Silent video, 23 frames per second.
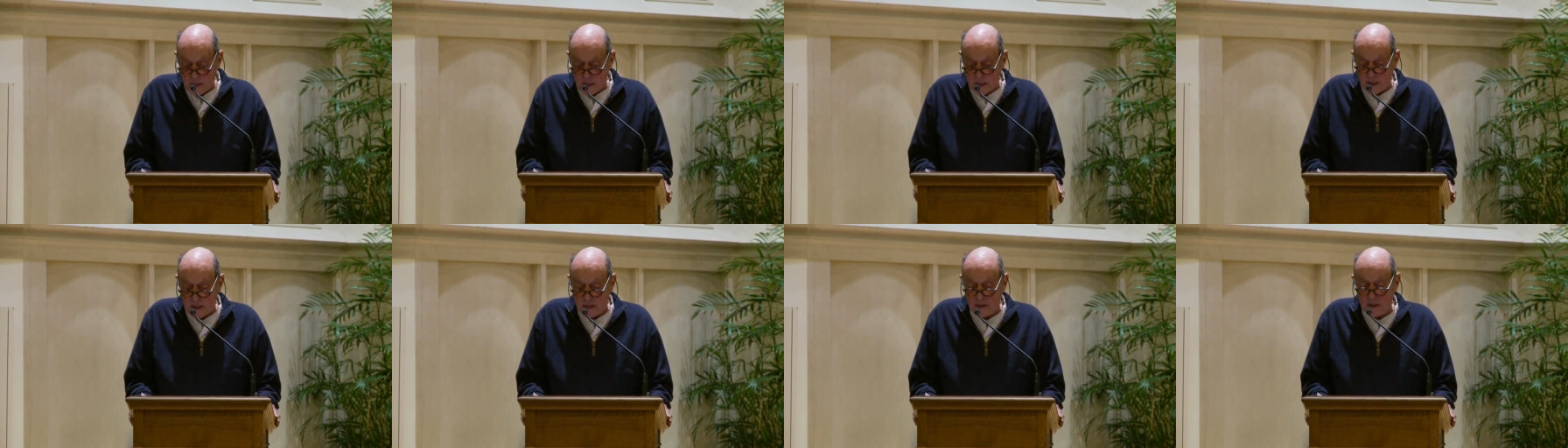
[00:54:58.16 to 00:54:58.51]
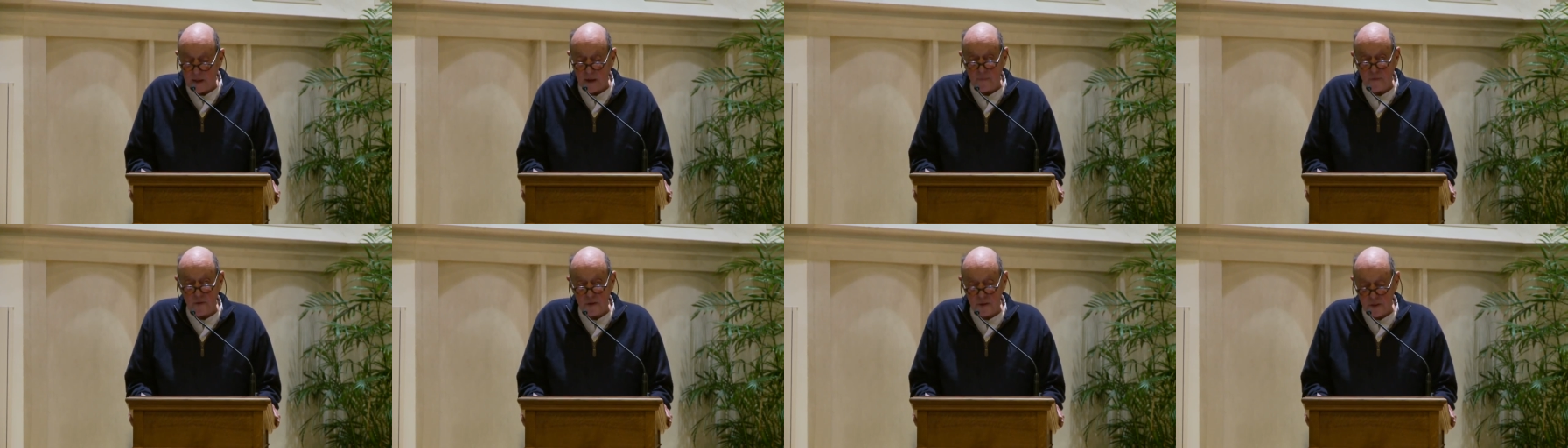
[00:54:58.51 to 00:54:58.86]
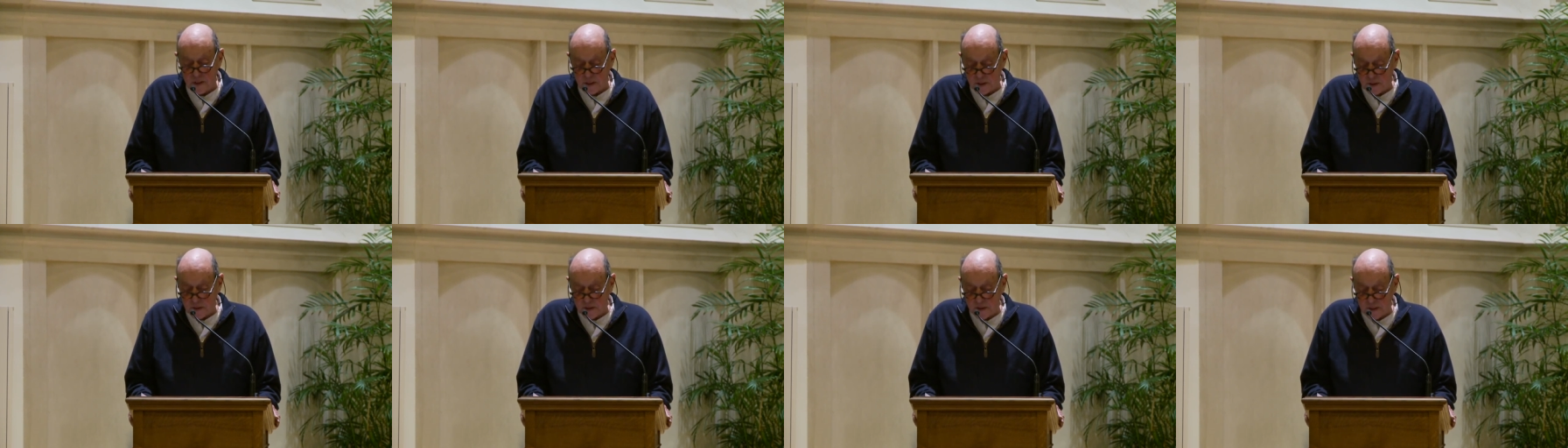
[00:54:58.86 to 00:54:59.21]
It covers
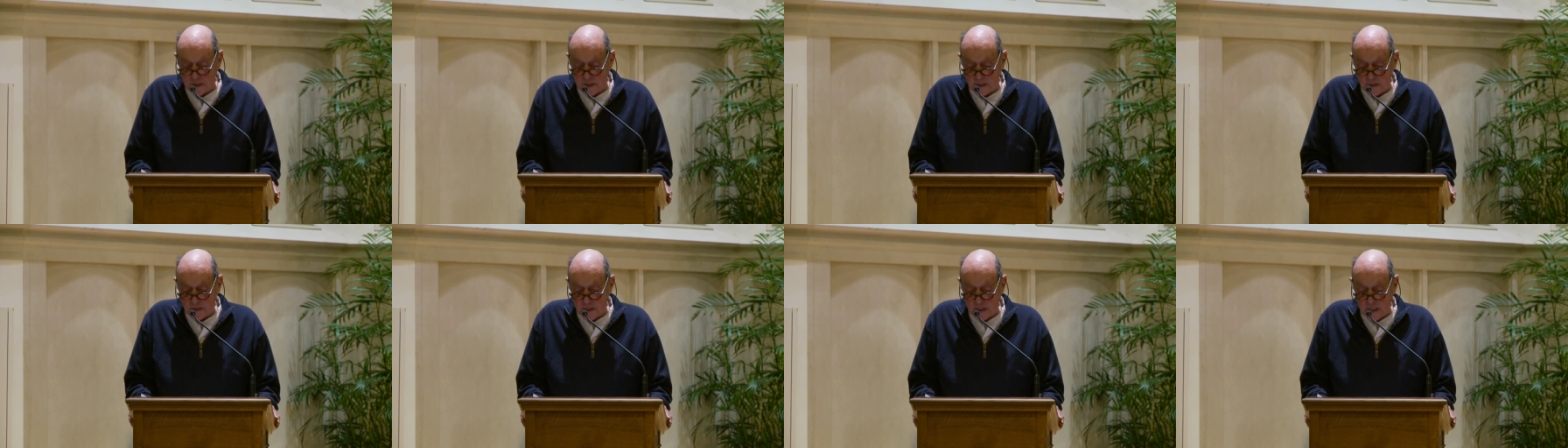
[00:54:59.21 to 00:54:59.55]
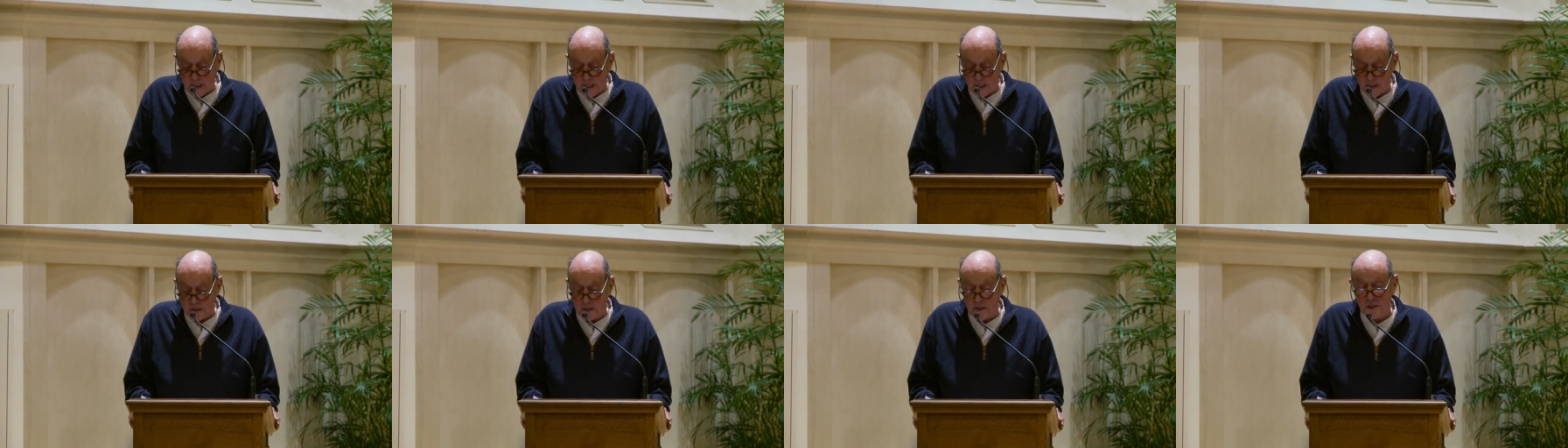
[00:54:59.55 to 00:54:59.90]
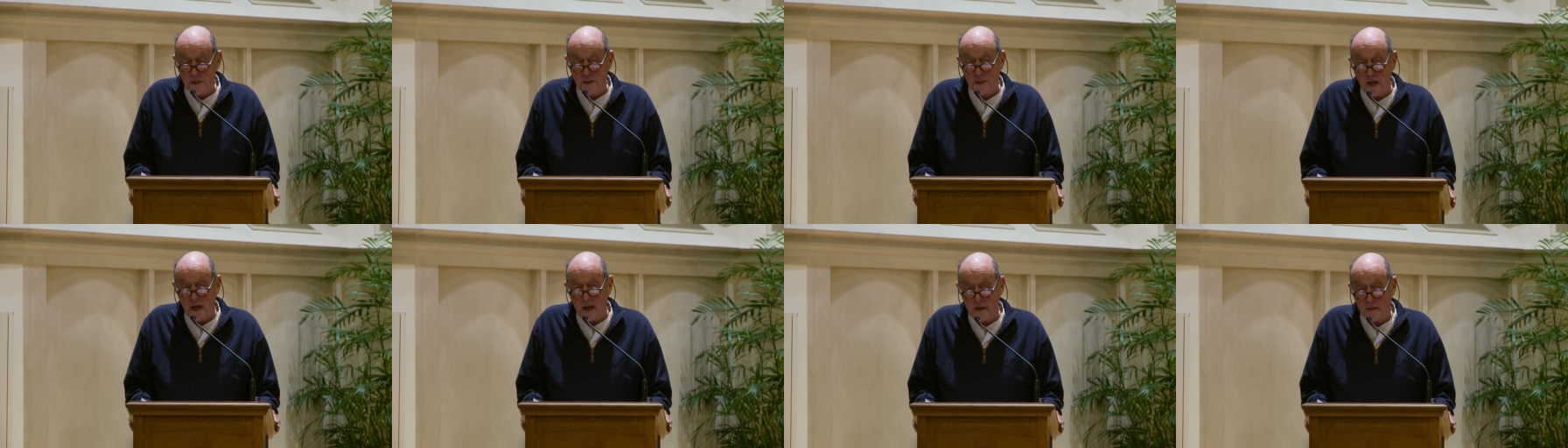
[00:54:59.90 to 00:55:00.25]
such things as the
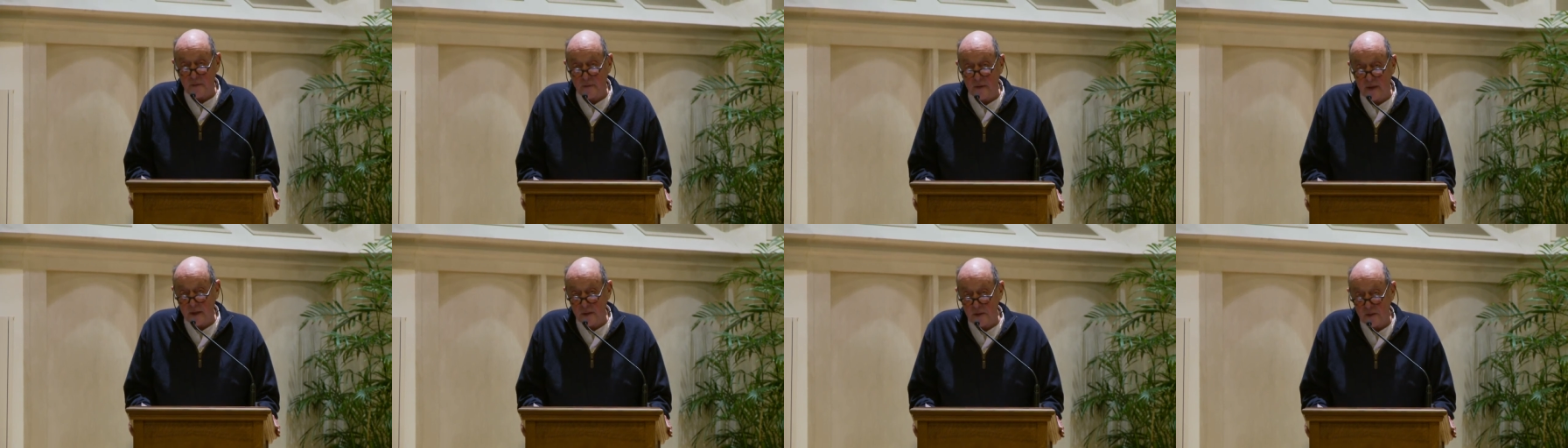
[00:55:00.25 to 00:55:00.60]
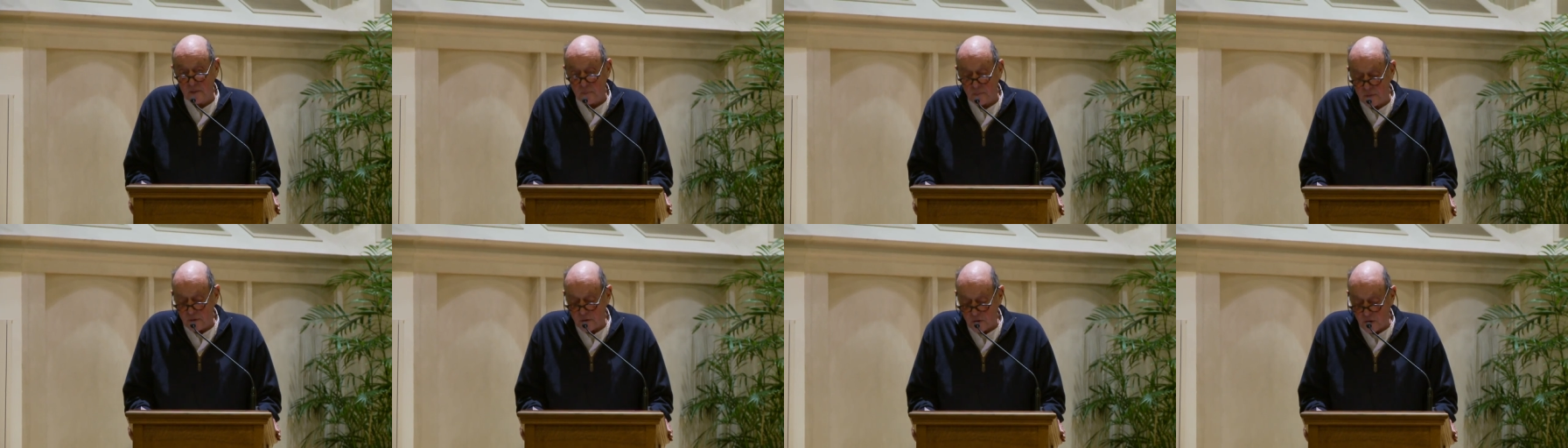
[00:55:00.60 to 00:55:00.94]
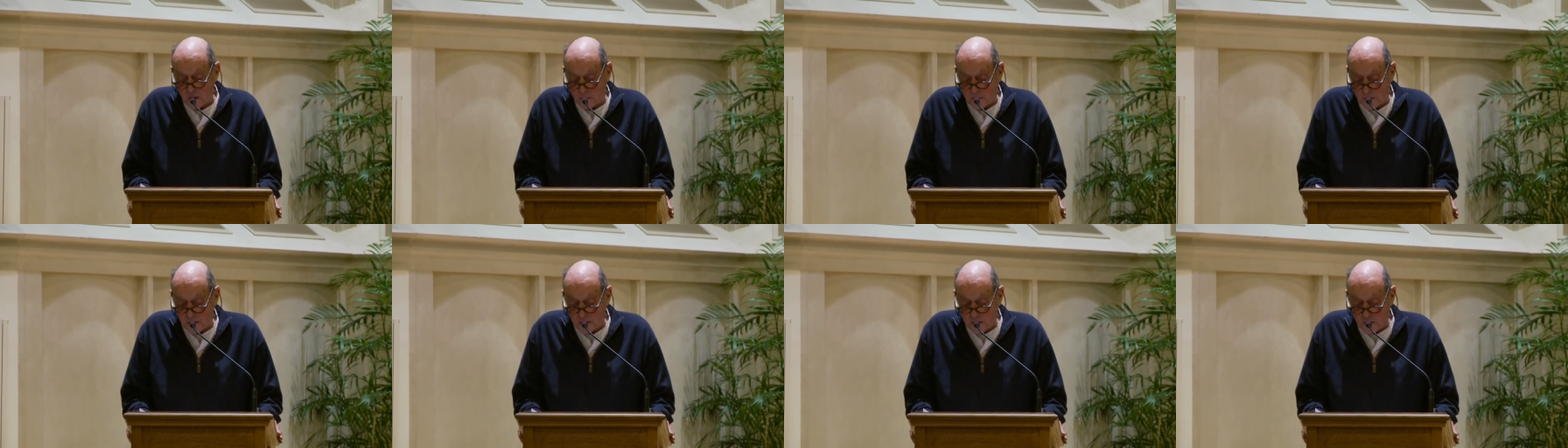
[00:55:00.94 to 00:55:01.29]
side effects of
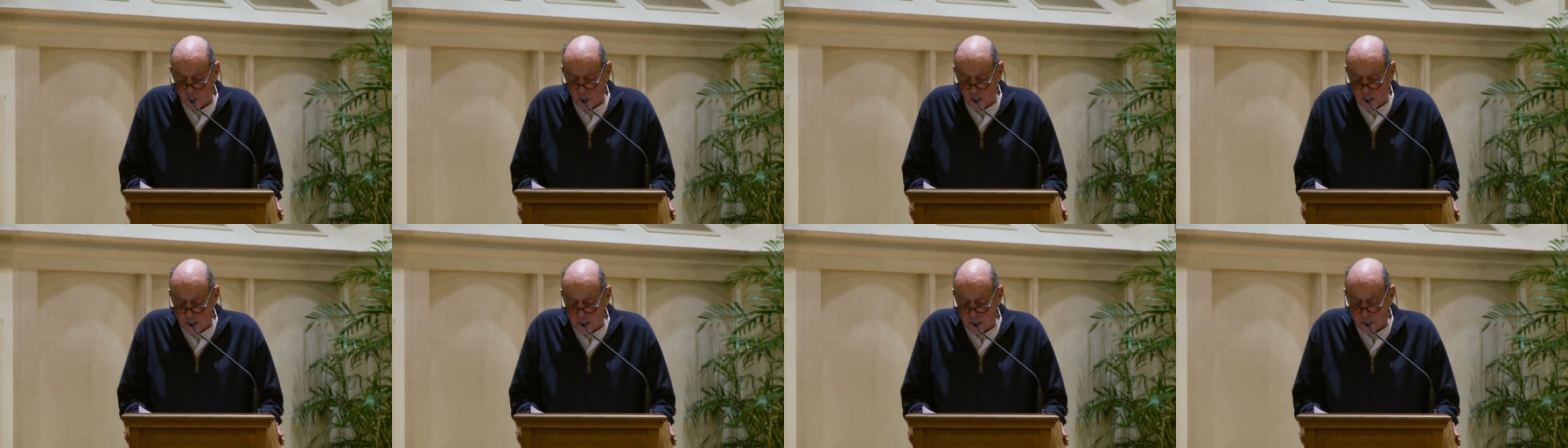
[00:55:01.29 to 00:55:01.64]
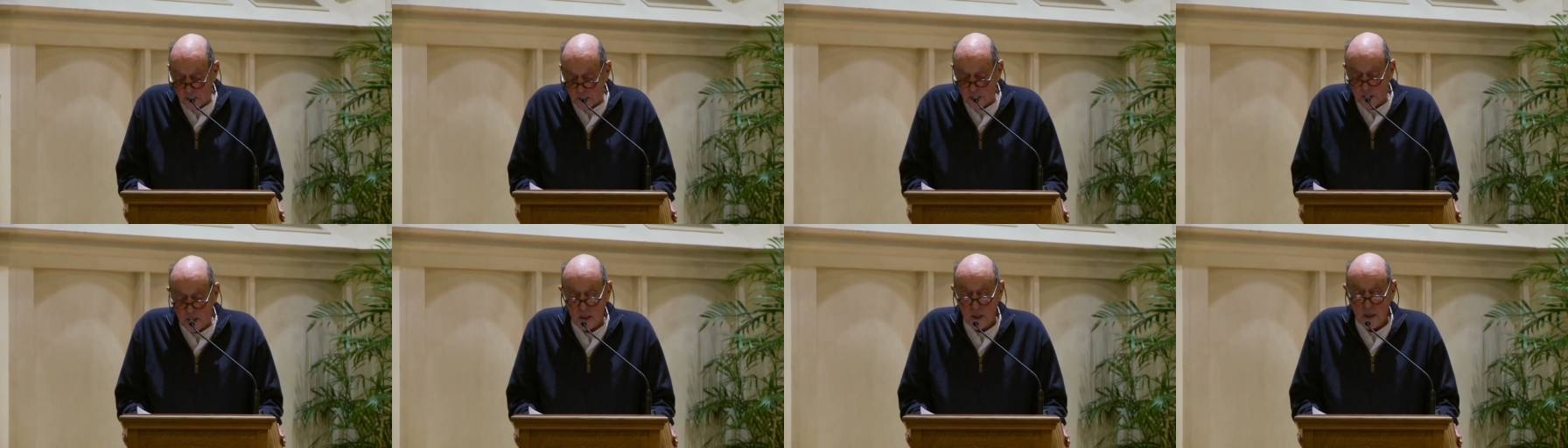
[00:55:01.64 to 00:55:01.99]
prescription drugs,